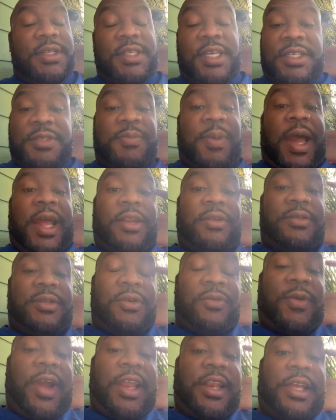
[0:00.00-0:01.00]
Just by
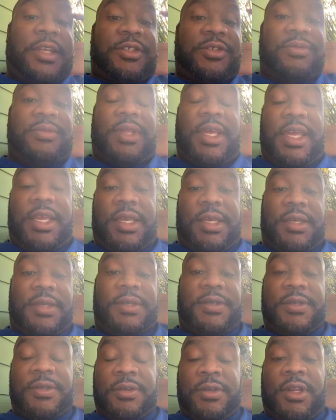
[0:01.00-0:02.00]
the way that you think.
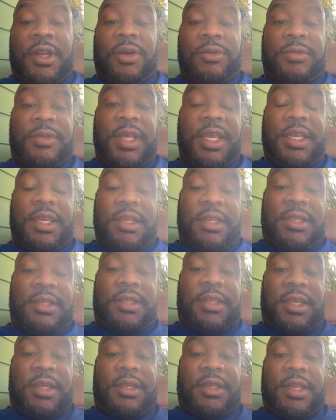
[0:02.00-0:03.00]
You know, thinking
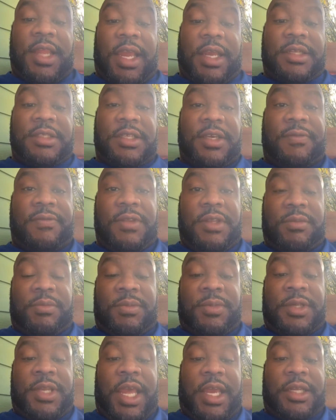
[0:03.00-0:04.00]

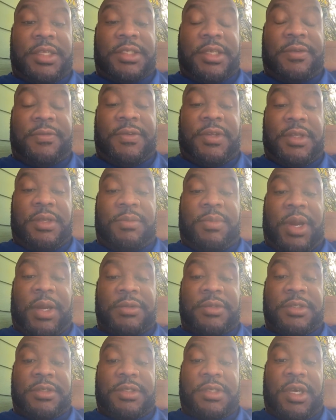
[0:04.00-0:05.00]
negatively
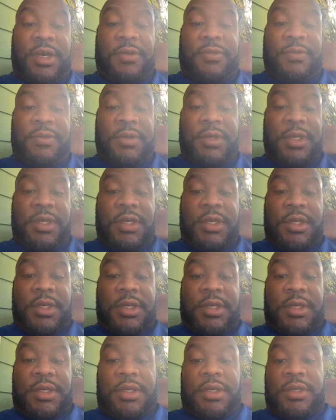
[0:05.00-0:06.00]
about yourself.
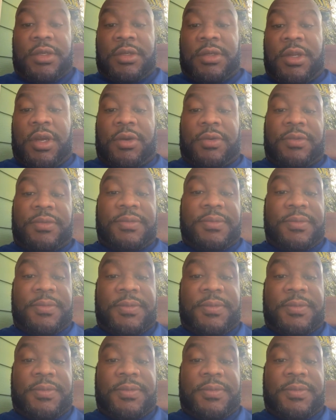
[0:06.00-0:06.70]
You know.